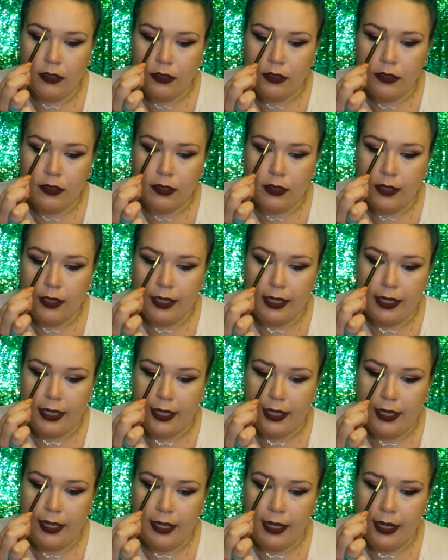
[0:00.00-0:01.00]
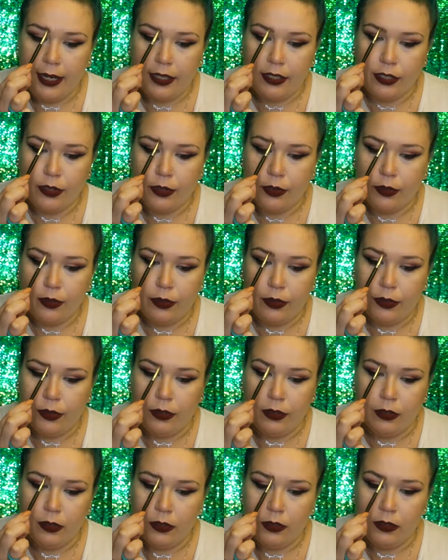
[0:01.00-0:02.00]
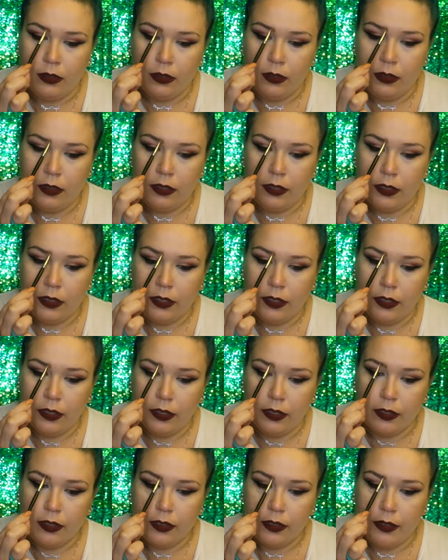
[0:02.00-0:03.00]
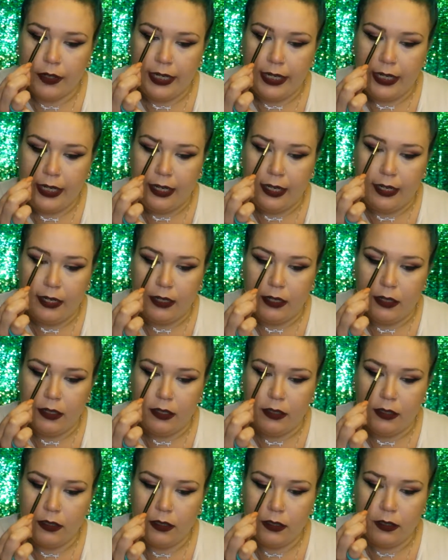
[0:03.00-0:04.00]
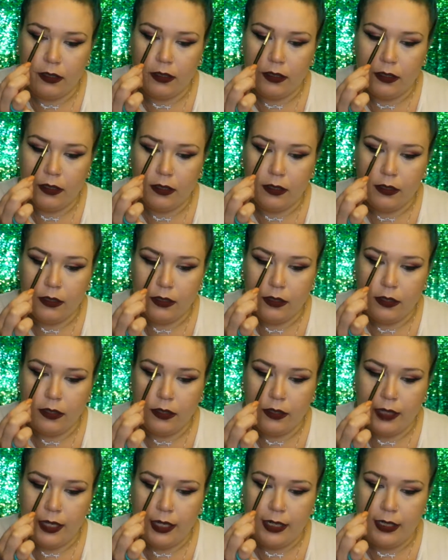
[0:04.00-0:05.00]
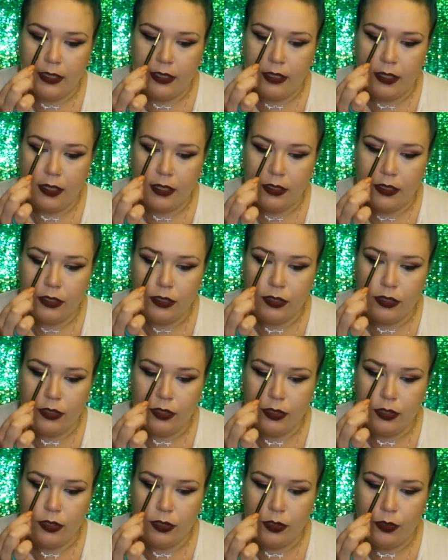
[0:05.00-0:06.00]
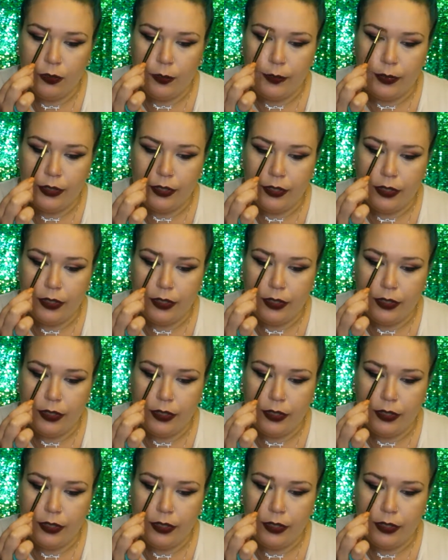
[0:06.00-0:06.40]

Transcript: to like a natural gradient so that it's not super